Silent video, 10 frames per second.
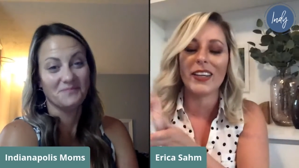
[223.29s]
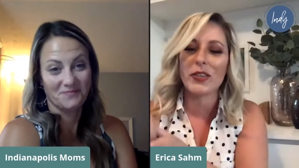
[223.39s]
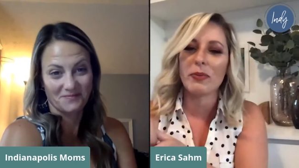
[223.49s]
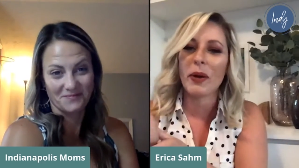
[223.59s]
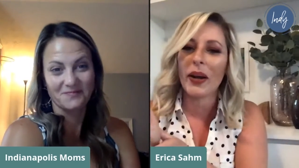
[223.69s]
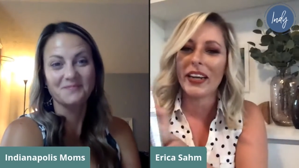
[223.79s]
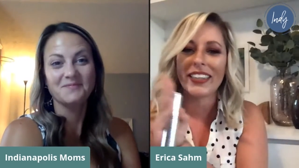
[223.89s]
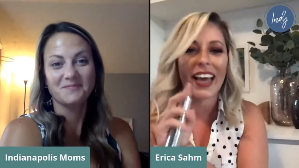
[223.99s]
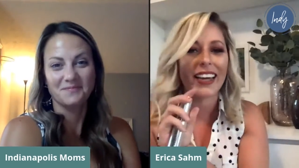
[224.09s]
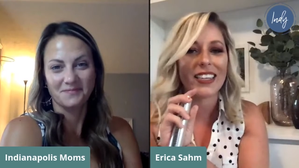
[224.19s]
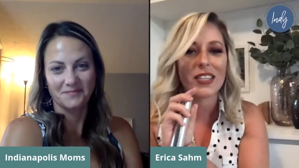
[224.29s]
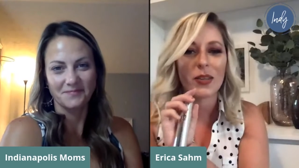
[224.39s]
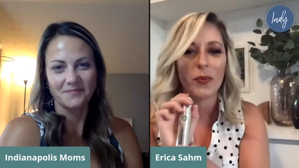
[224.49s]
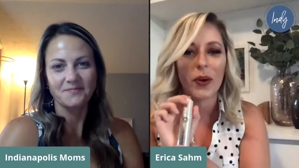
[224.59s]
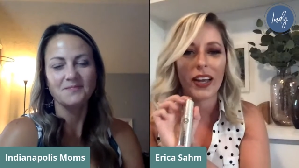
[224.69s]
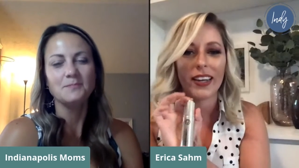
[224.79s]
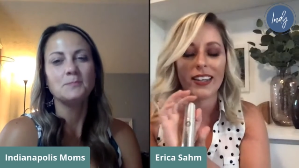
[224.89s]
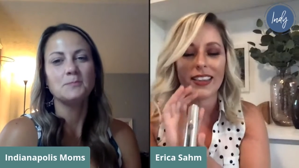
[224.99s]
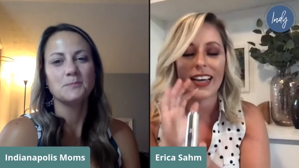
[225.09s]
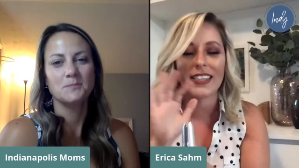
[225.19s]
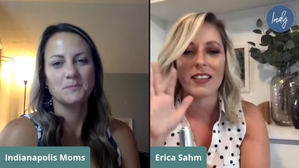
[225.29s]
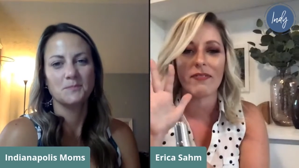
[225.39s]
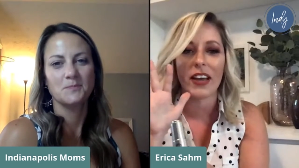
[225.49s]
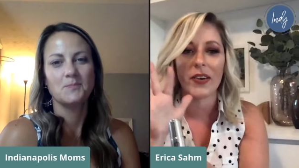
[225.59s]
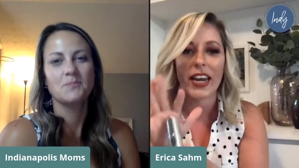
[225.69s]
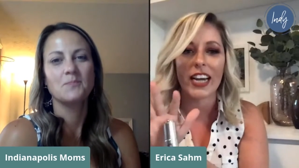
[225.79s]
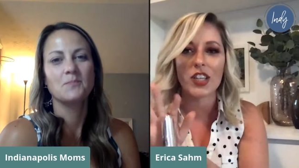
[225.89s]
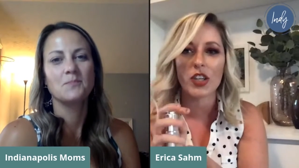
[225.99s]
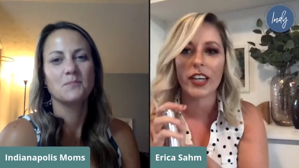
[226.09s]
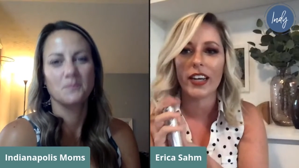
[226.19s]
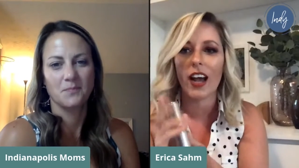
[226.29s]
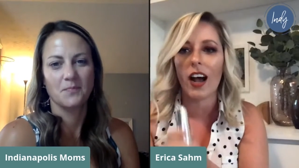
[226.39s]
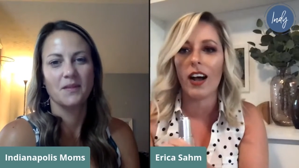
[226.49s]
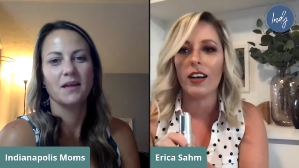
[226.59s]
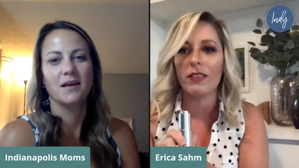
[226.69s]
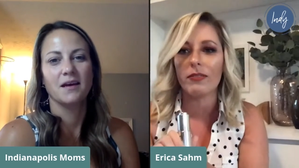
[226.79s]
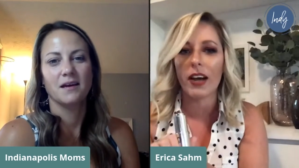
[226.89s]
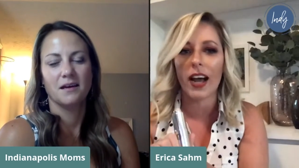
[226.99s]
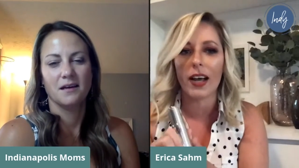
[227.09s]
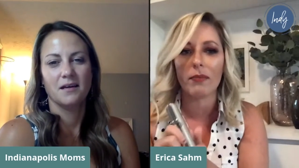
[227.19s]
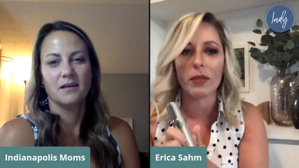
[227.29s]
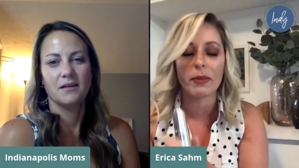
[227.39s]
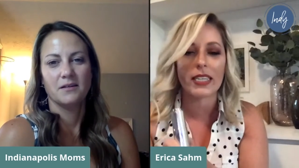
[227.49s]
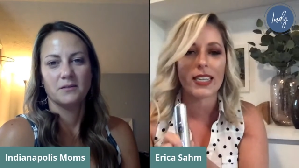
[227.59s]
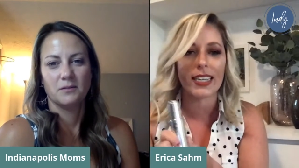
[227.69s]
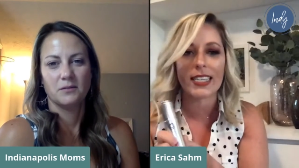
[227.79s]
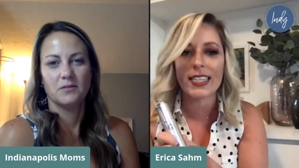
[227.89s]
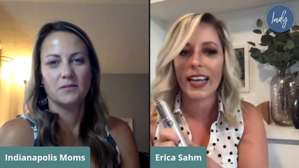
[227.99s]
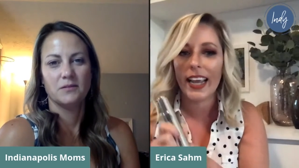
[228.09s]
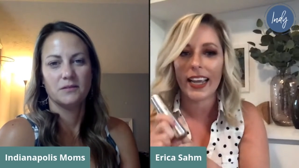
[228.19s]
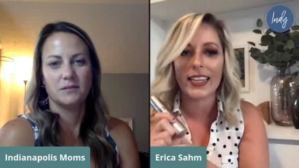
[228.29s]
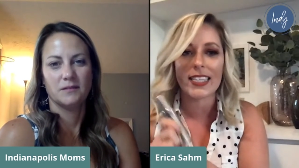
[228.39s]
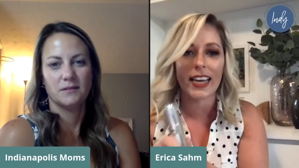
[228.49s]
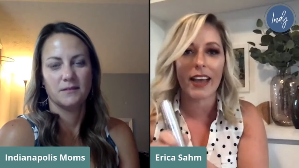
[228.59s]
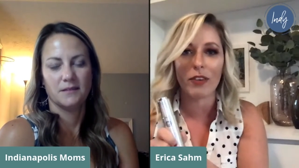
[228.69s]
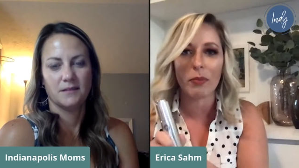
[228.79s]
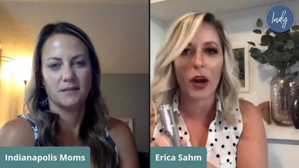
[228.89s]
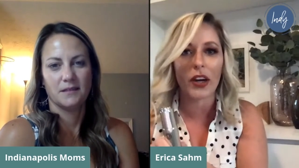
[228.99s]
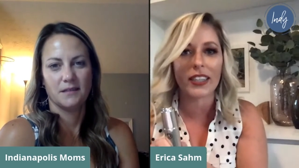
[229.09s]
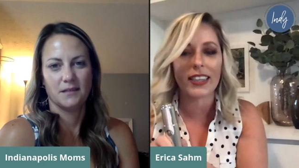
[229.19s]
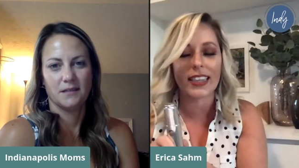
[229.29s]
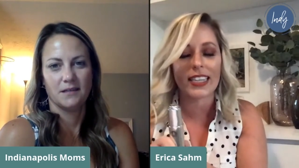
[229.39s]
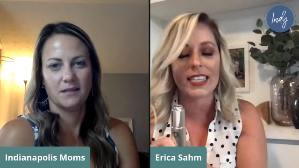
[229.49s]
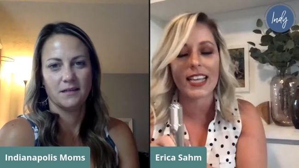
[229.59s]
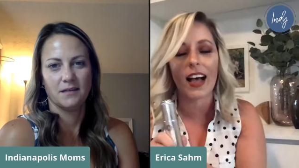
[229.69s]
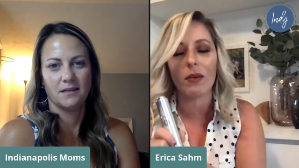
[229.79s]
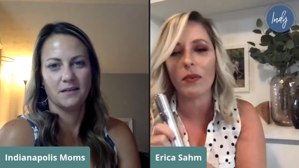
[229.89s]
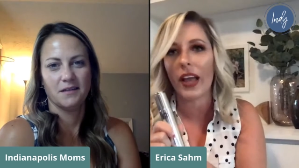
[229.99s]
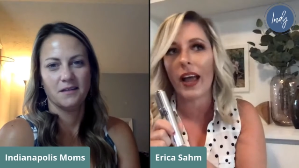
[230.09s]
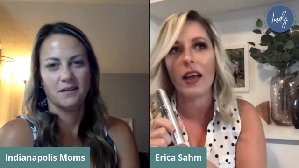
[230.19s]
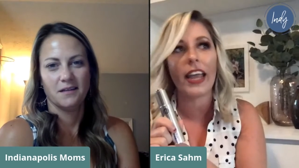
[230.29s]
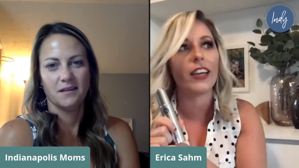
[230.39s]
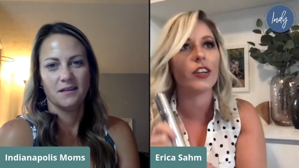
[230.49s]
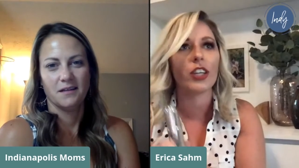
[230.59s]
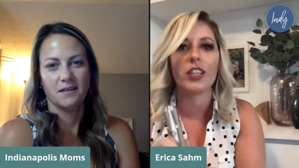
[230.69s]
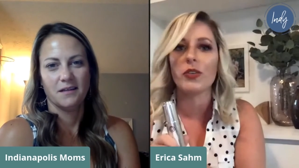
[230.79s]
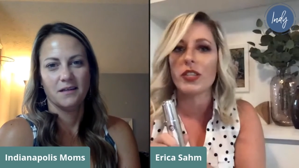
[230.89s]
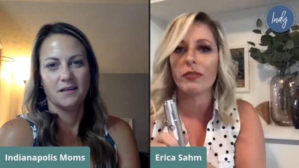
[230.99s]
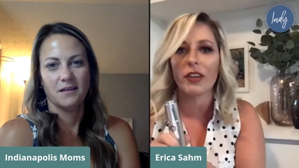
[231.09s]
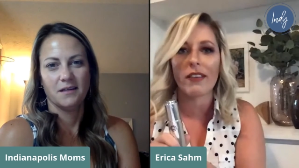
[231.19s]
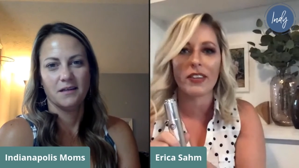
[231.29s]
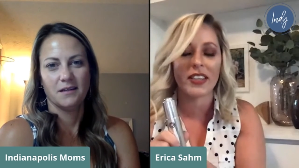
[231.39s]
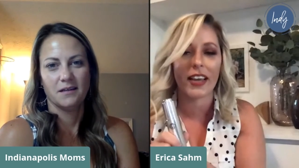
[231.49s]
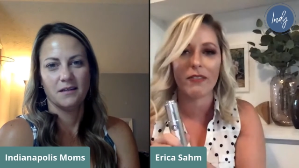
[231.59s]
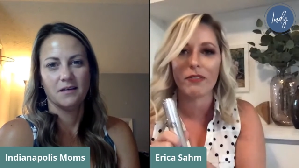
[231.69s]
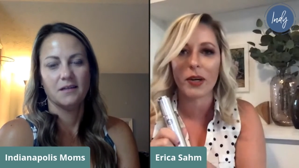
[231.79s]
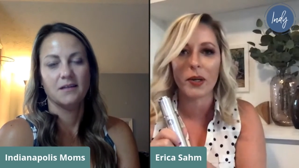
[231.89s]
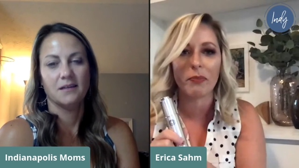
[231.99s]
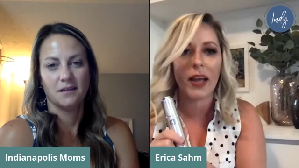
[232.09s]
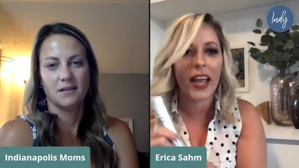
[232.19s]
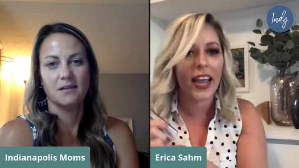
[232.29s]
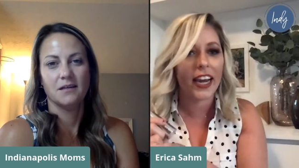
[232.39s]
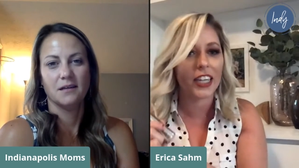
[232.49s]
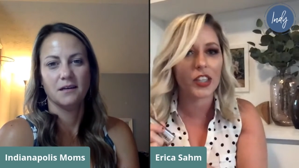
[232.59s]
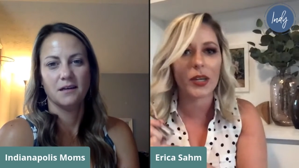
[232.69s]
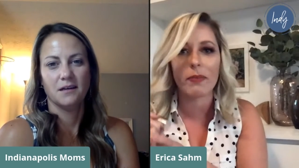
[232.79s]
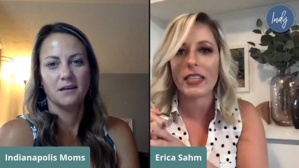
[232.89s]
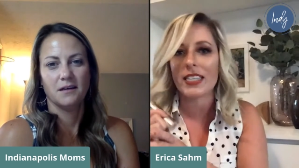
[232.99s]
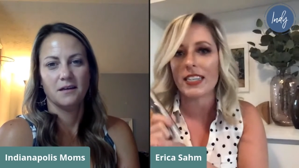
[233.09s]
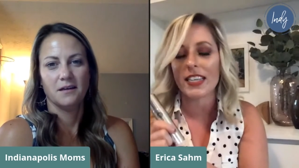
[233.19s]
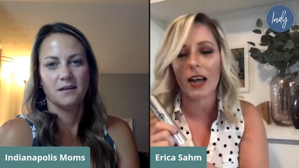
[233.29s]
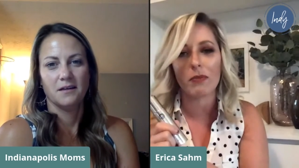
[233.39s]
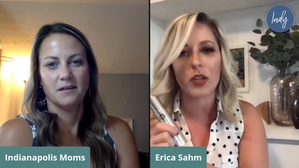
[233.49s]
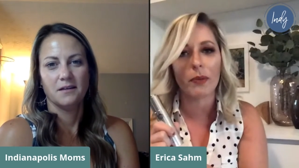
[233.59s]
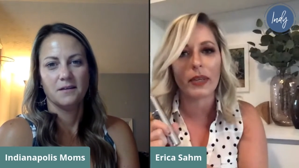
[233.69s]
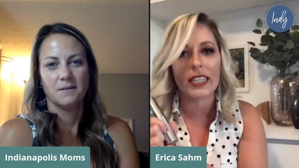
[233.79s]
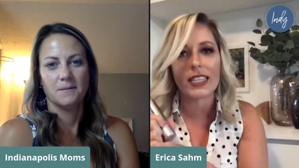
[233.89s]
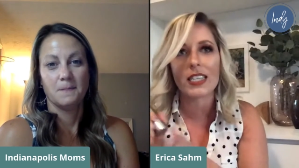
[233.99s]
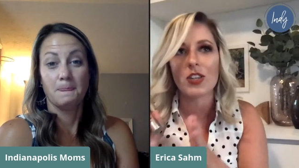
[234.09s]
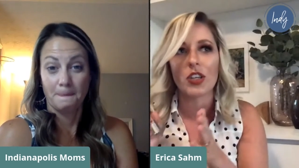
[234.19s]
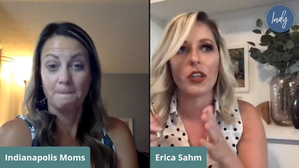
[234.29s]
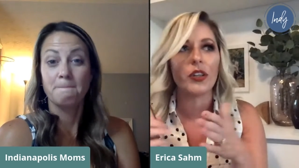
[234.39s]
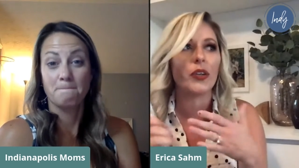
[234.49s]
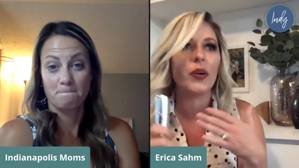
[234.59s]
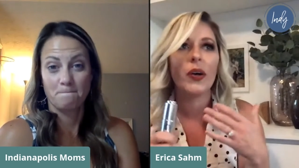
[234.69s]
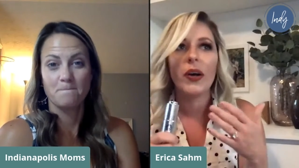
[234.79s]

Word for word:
Speaker 1: go-to product. That is the one that is the foundation of um, the business. It is in every product they sell and you can use it for everything from hair treatments to scalp treatments to